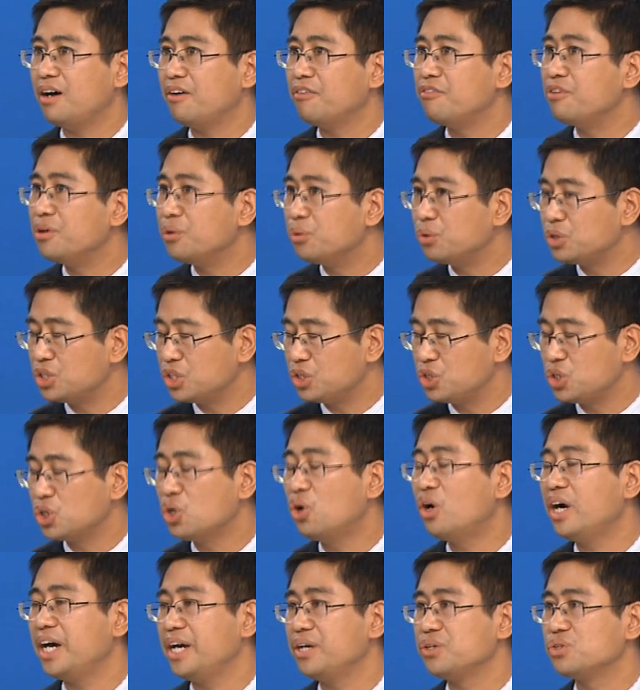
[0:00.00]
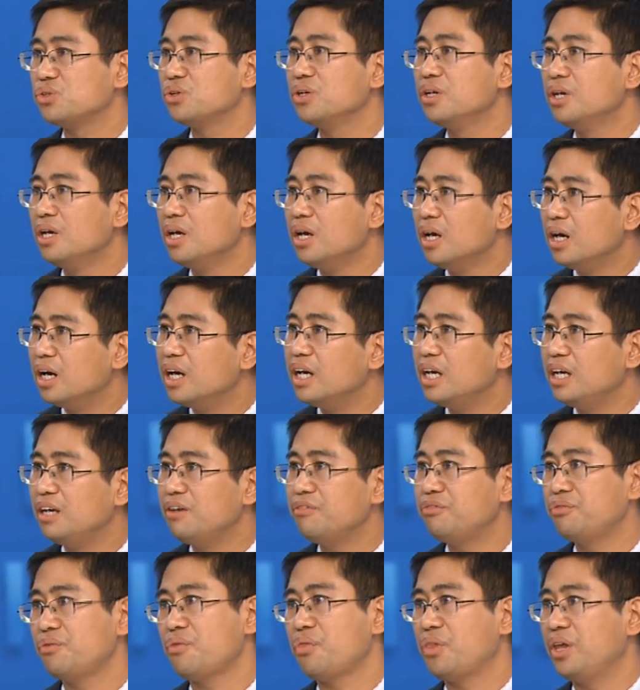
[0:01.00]
future choice if
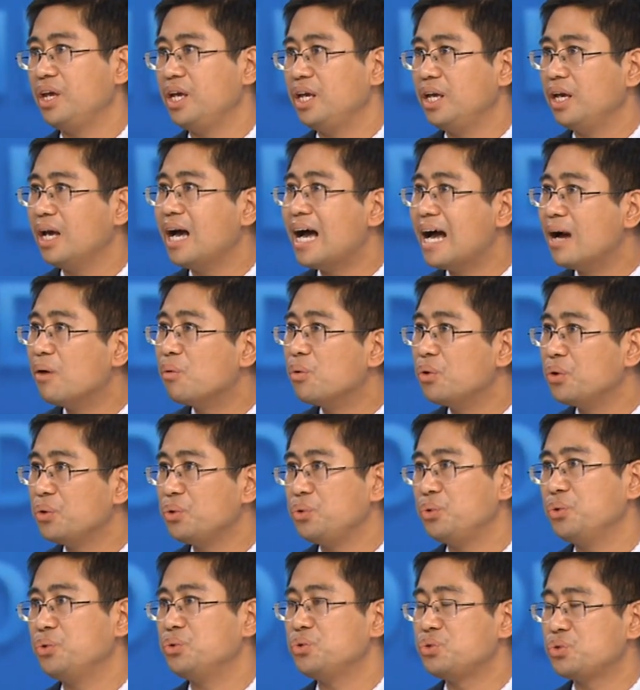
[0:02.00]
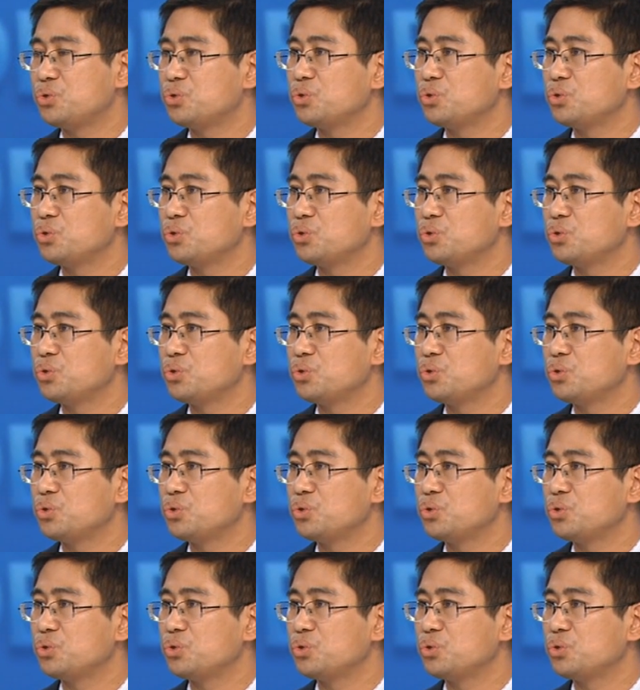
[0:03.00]
the Han Kuo-yu